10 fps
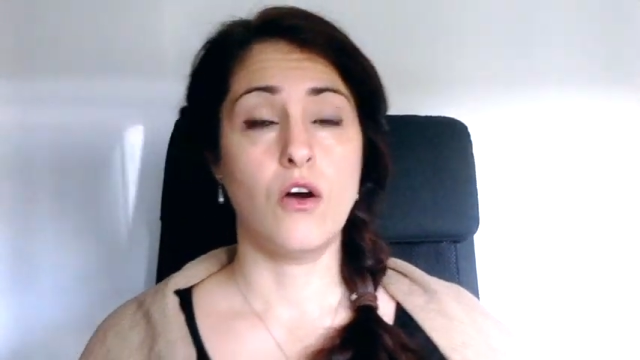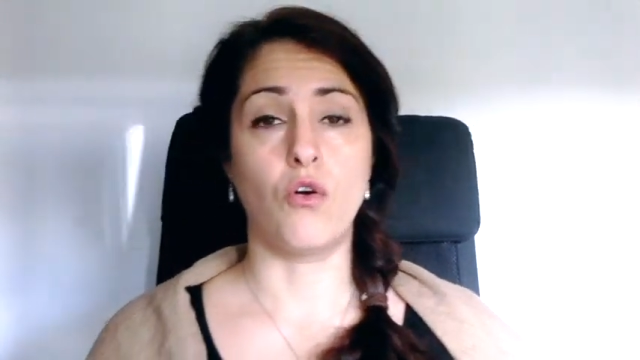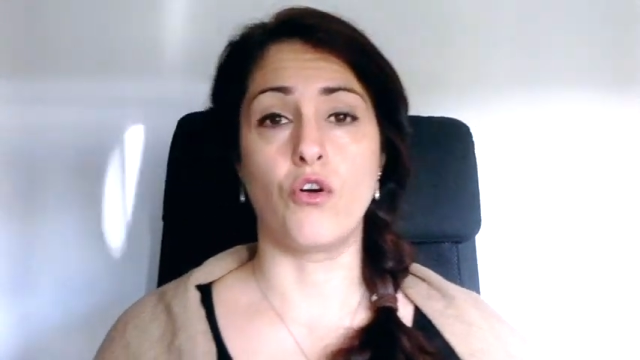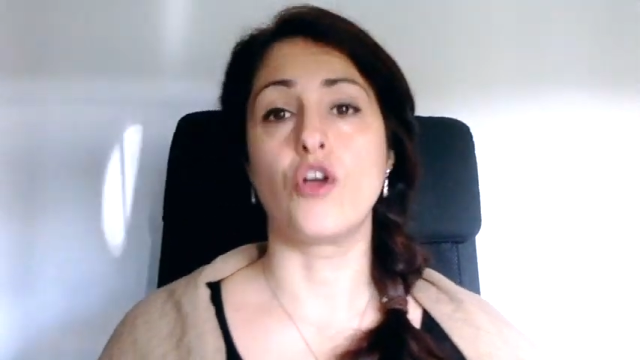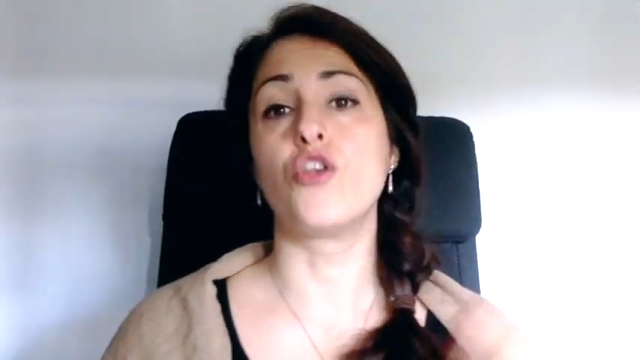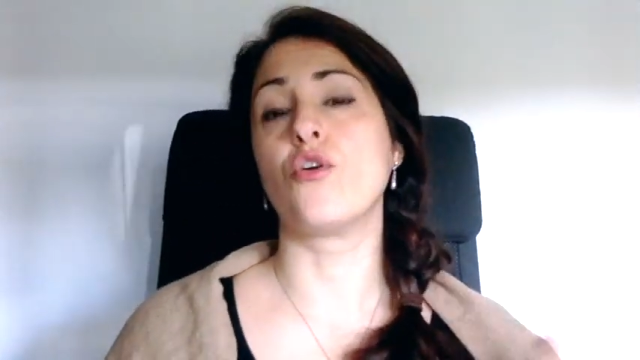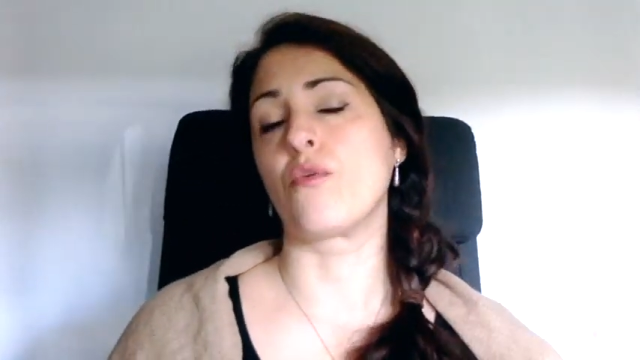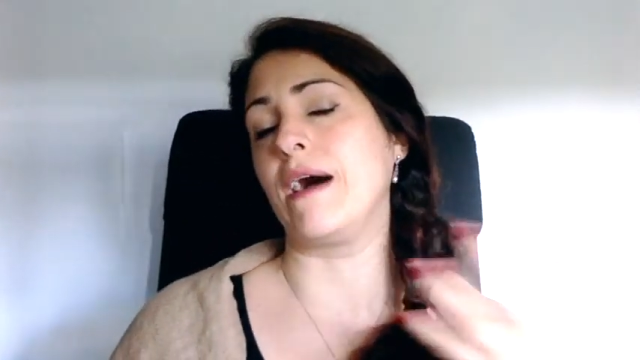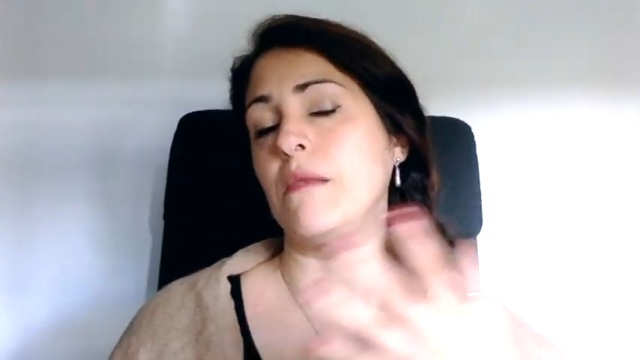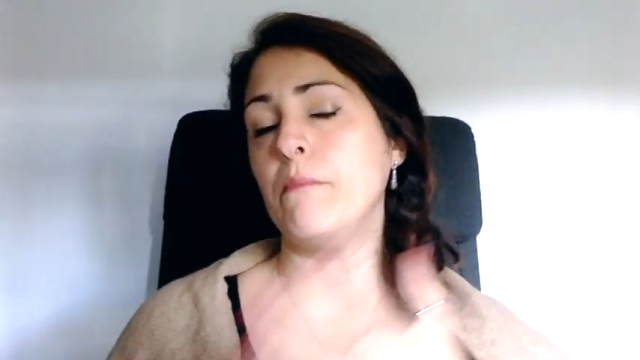or
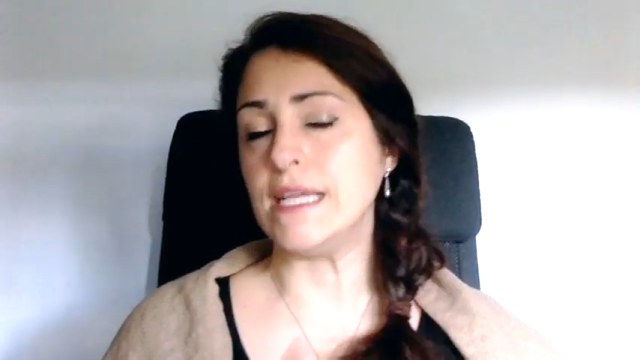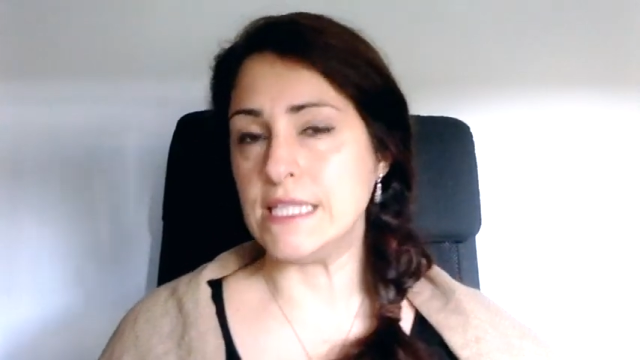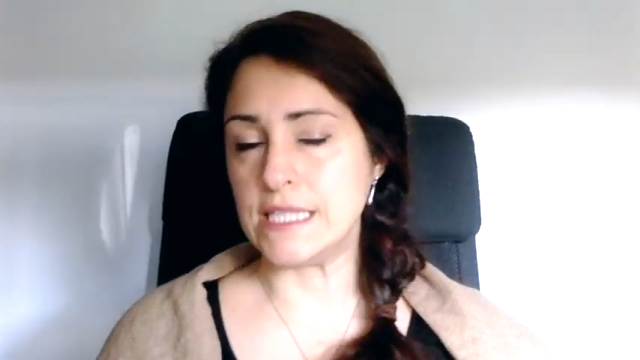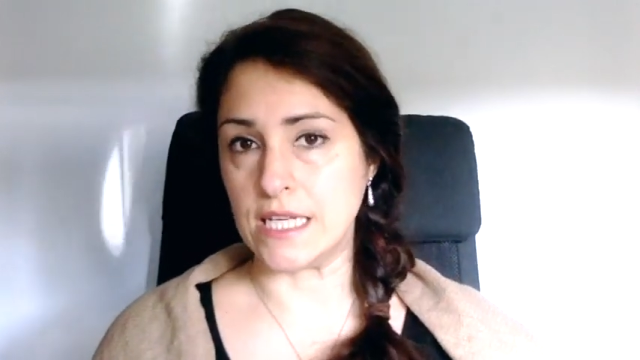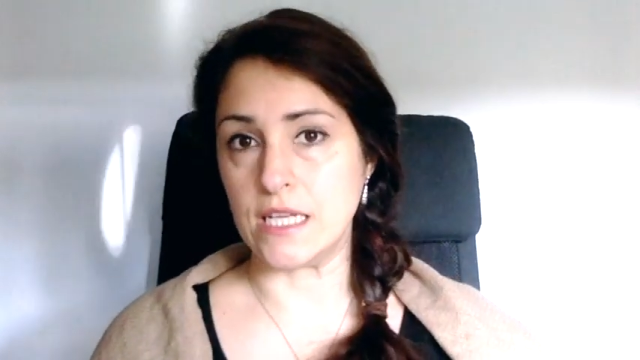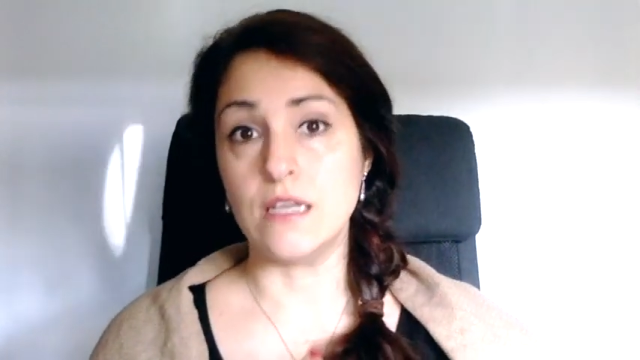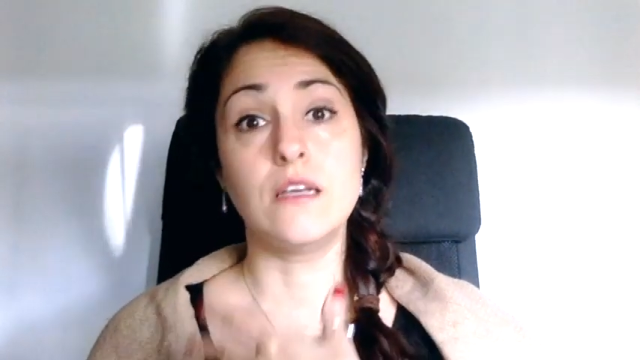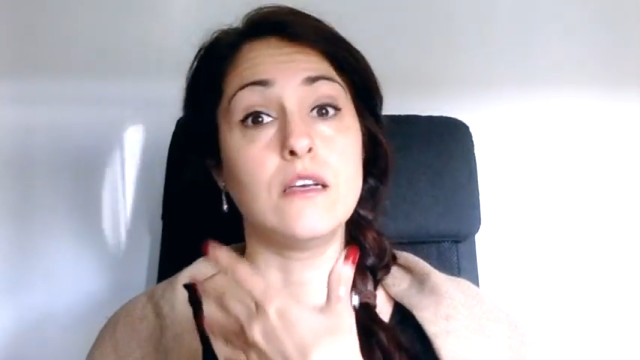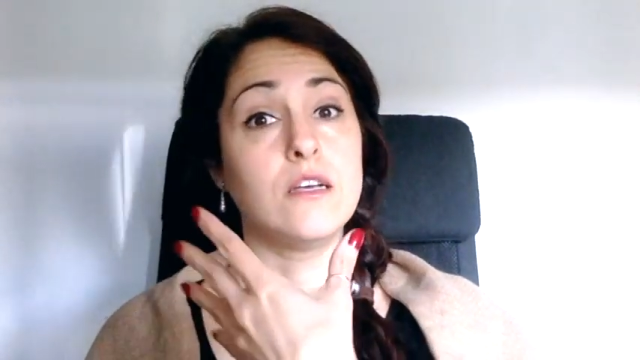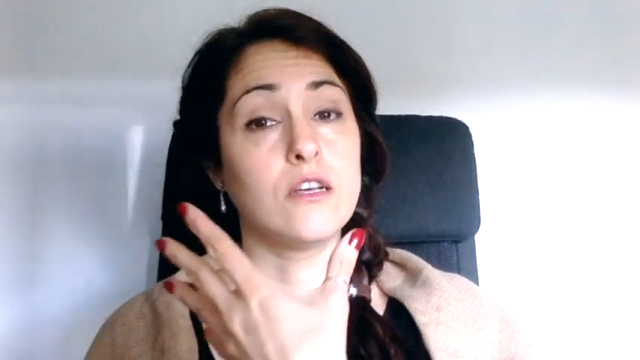normalmente
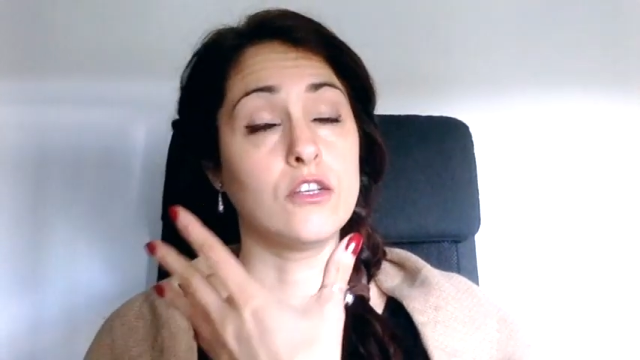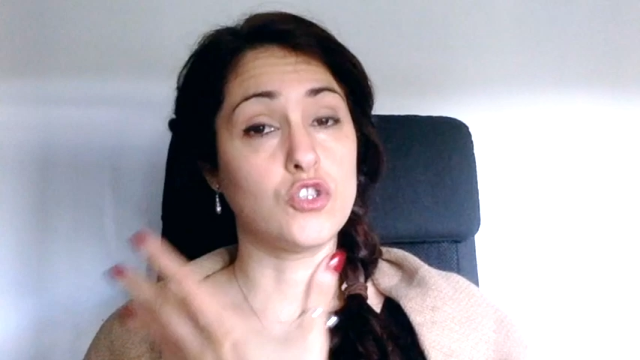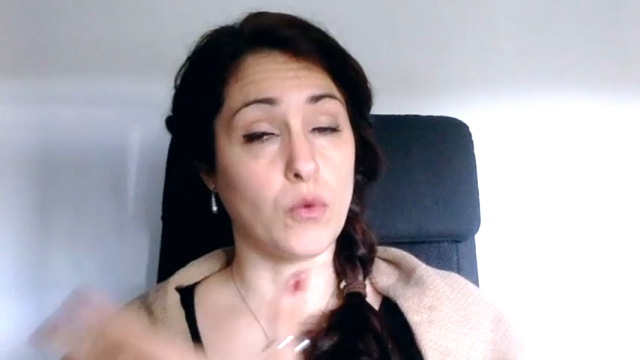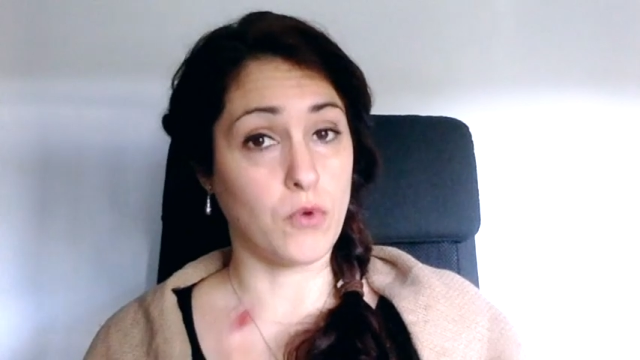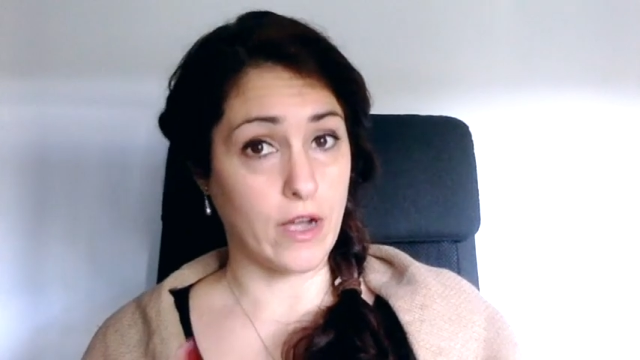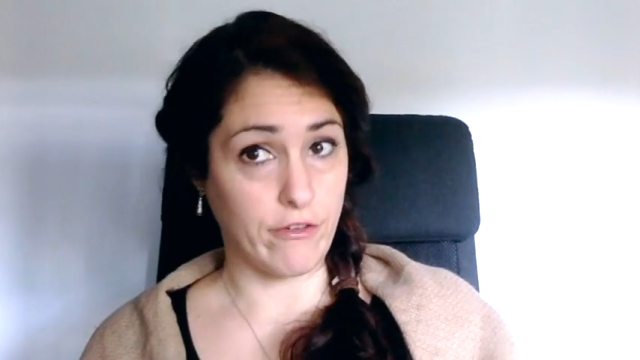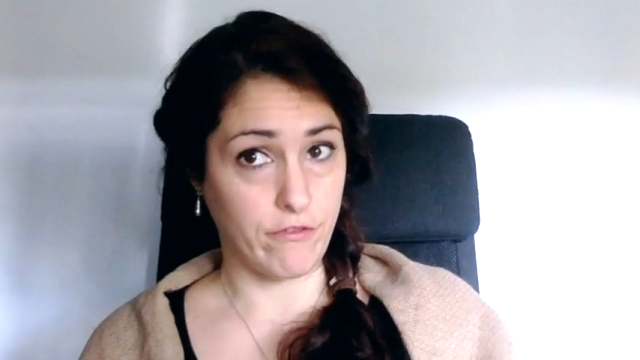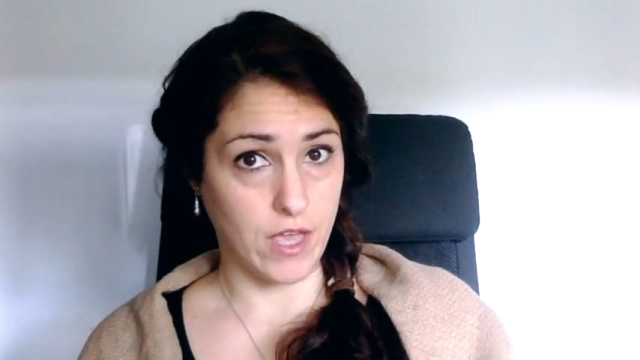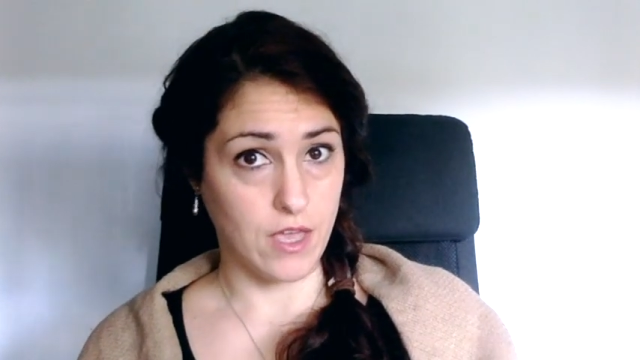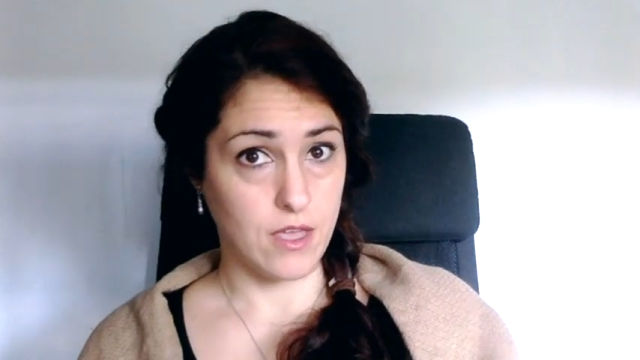tomo
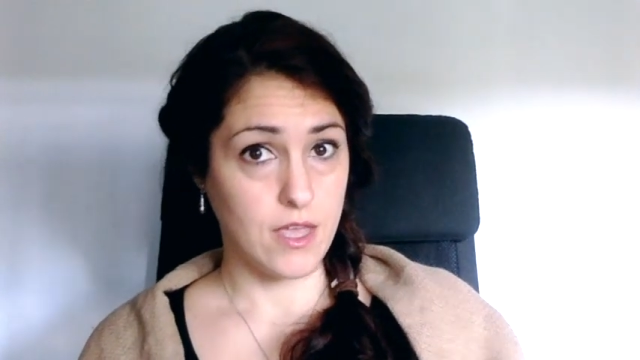café.